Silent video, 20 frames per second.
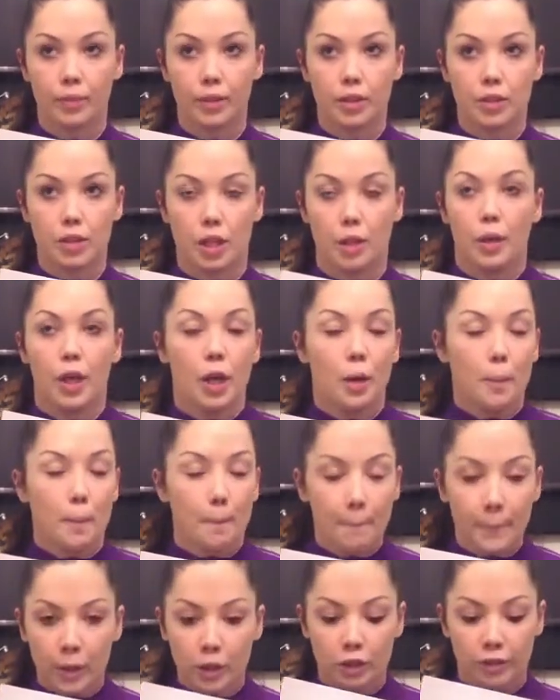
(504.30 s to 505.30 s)
so
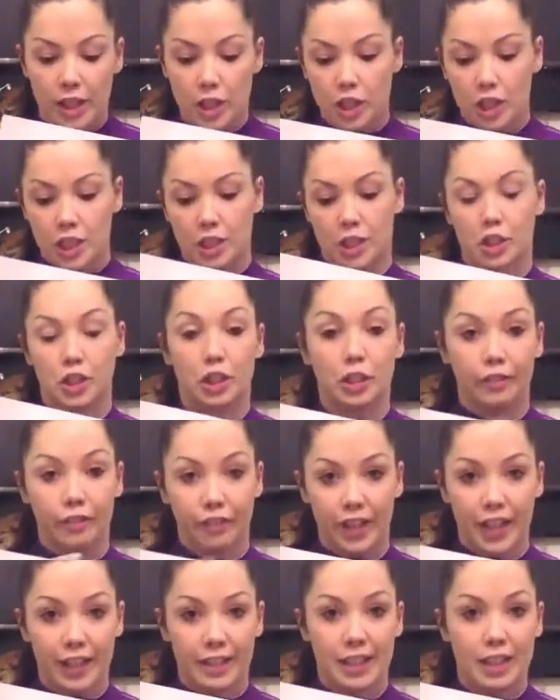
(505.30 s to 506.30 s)
much veggies as you can
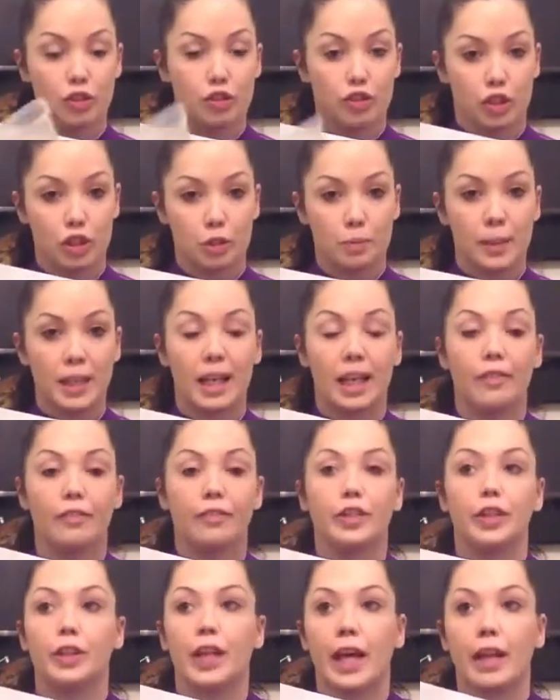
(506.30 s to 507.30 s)
fit in this. Trust me,
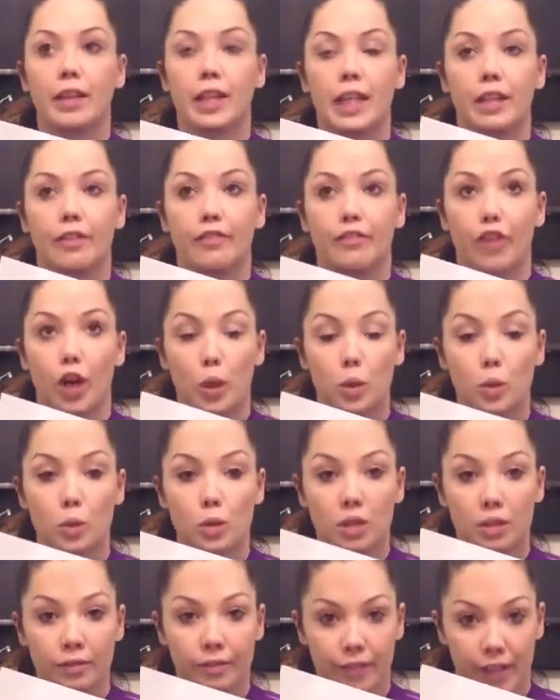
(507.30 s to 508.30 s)
if you get the
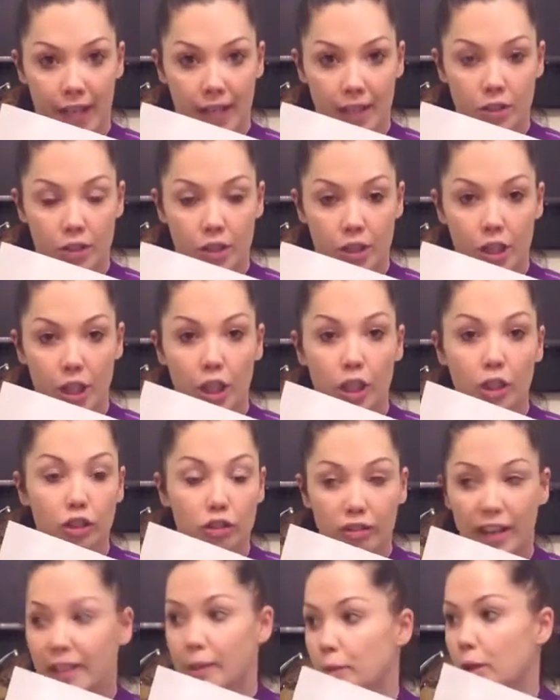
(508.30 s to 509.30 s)
frozen veg,
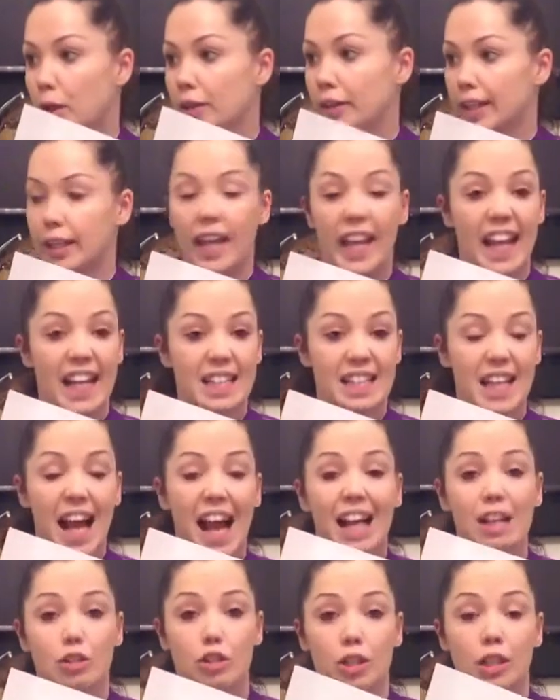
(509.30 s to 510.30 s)
great one, it's
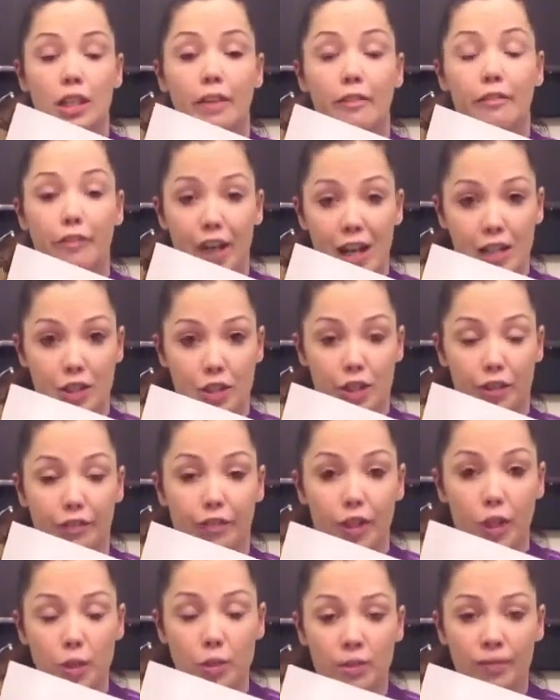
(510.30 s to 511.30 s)
actually fresher.
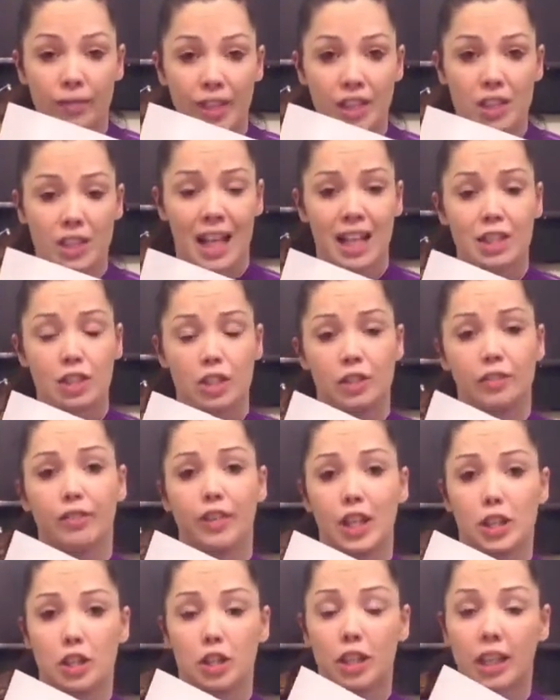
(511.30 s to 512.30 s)
Frozen veg is actually
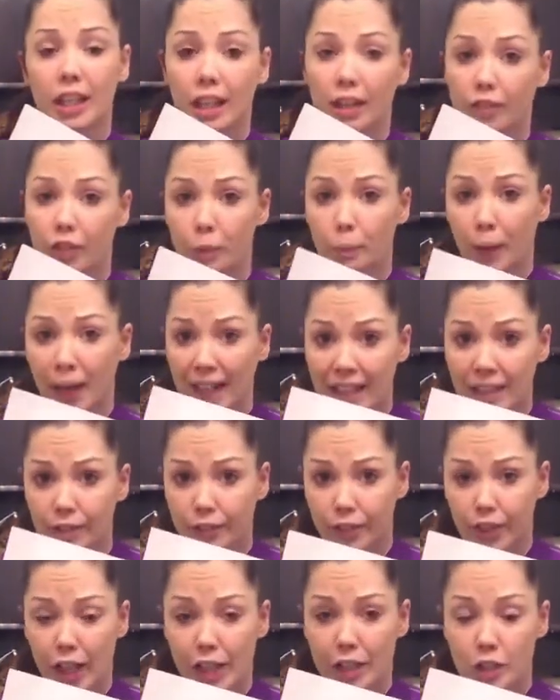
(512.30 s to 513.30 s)
fresher than if you buy
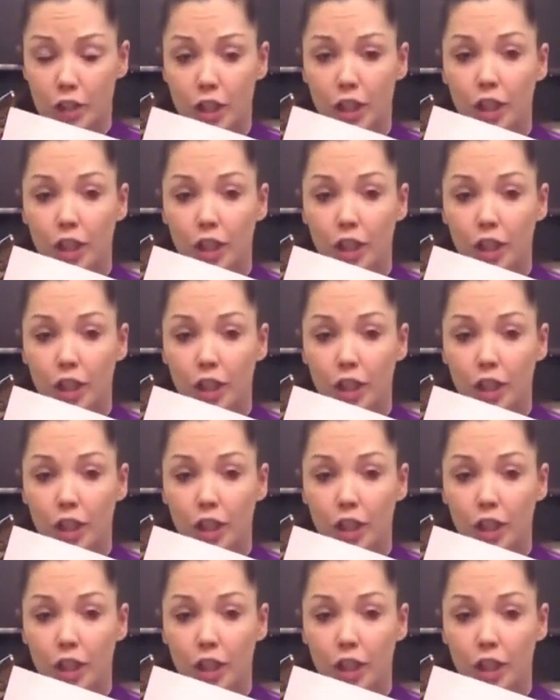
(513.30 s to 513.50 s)
it fresh,